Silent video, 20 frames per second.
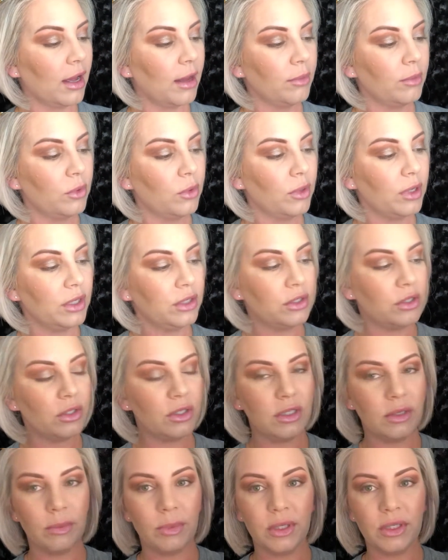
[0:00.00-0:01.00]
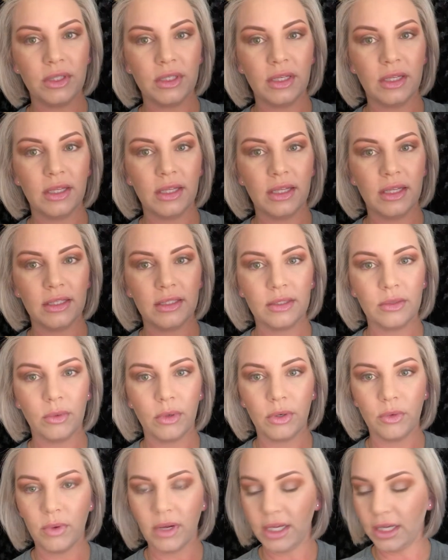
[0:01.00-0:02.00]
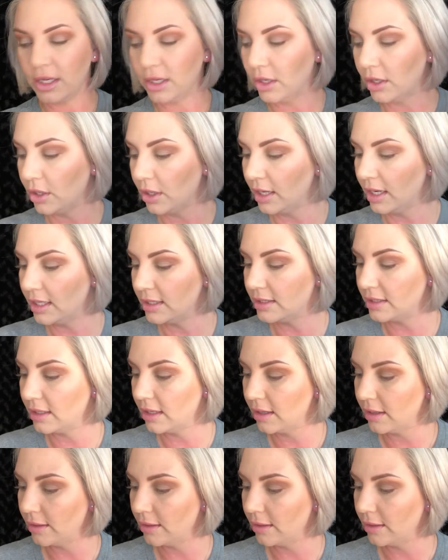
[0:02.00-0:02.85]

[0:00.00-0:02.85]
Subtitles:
going to dip into this one right here. It's